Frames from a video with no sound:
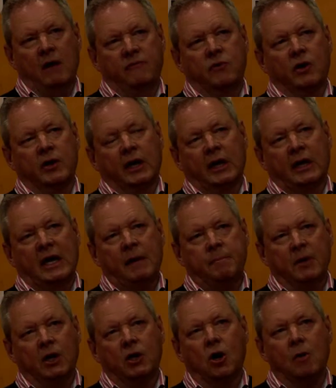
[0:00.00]
got a
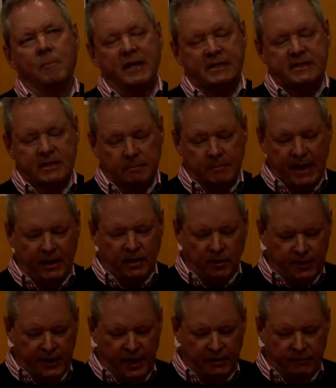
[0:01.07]
couple of comments to make
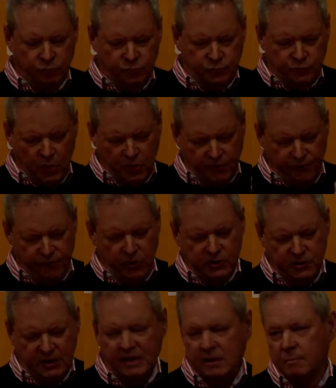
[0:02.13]
on that. So the
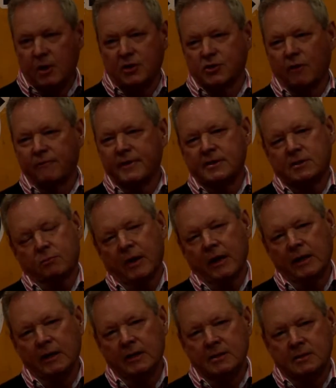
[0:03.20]
first and the most obvious
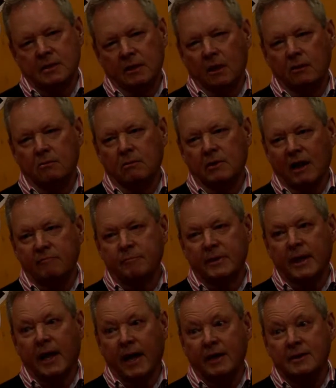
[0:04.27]
one is the Local
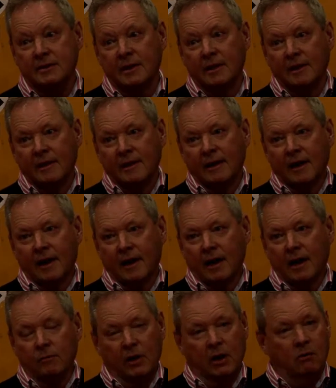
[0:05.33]
Government Act
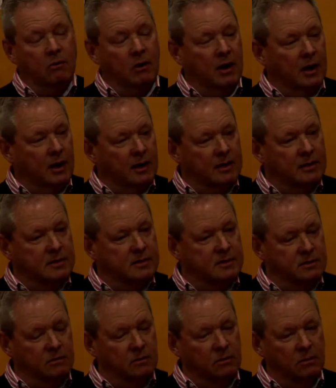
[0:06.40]
requires
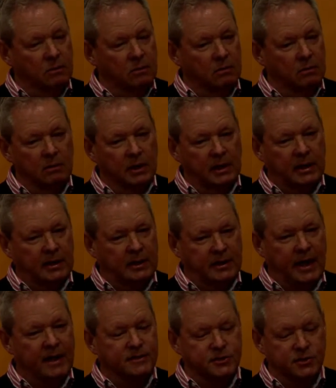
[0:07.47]
all
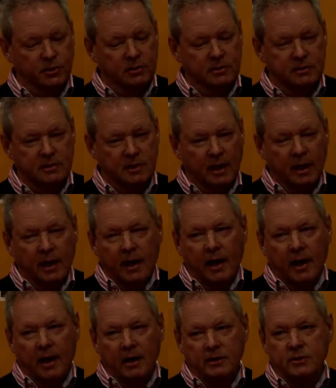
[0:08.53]
councils
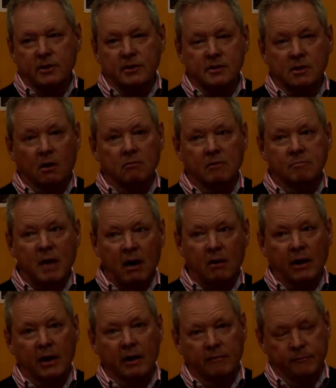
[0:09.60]
to consult with
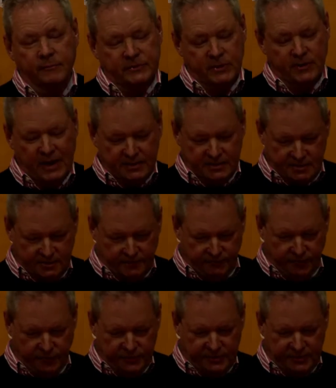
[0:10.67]
Māori. So that's
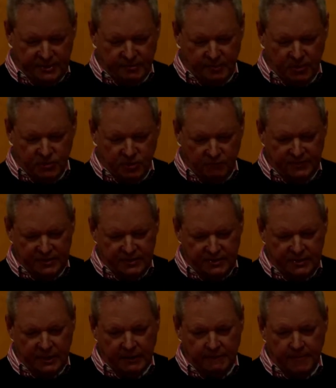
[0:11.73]
the first and most
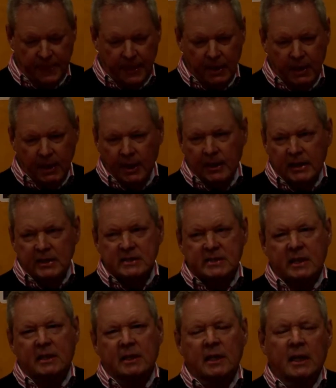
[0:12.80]
obvious thing.
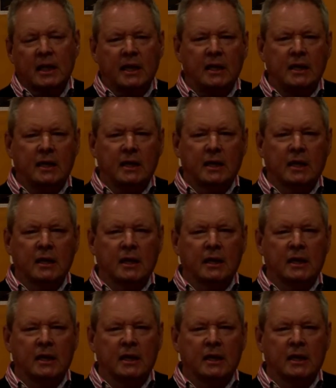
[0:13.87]
Secondly,